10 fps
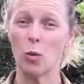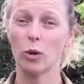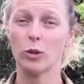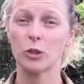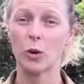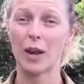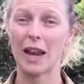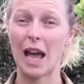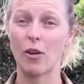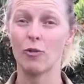will also
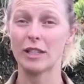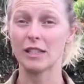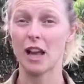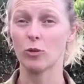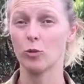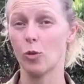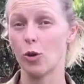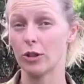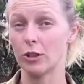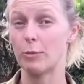allow recycled
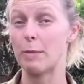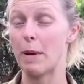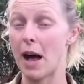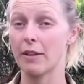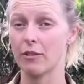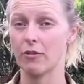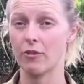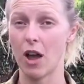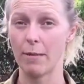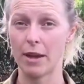water to be part of the
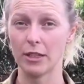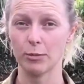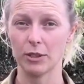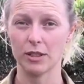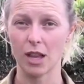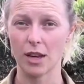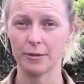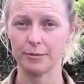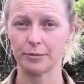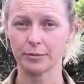fire management design.
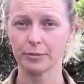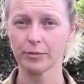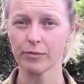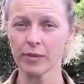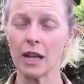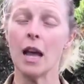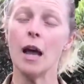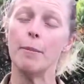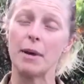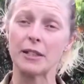
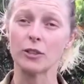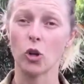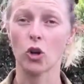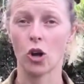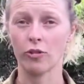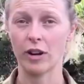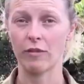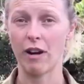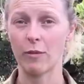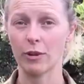Metal or concrete
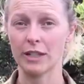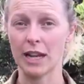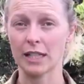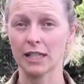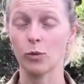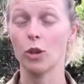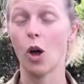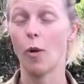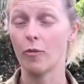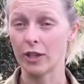rainwater tanks will
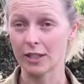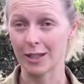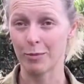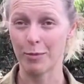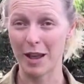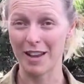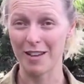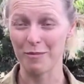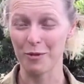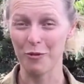obviously
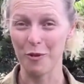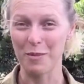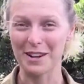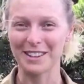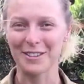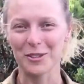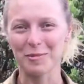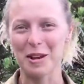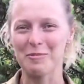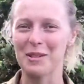perform better than those
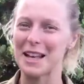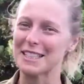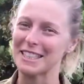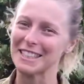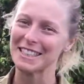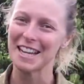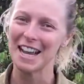made of plastic.